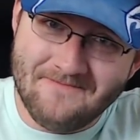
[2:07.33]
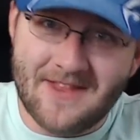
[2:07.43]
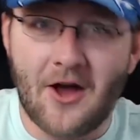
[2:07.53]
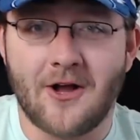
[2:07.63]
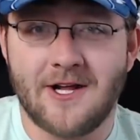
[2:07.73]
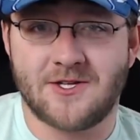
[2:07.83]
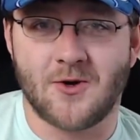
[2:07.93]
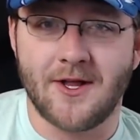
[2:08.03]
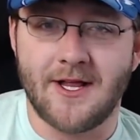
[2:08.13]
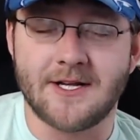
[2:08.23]
they all got
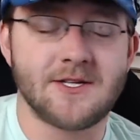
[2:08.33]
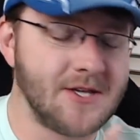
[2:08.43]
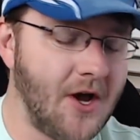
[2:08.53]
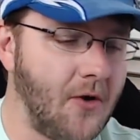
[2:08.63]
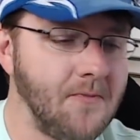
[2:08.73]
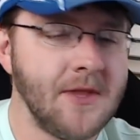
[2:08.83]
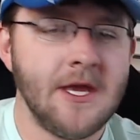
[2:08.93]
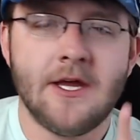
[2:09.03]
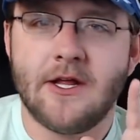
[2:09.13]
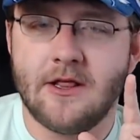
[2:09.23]
storylines. So
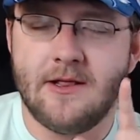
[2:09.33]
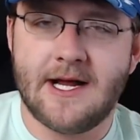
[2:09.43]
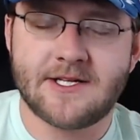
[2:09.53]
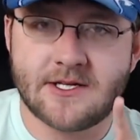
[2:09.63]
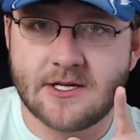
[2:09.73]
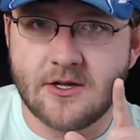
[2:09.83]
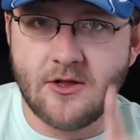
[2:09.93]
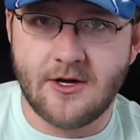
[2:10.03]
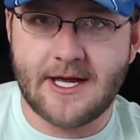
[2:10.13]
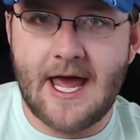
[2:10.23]
let's
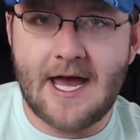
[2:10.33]
look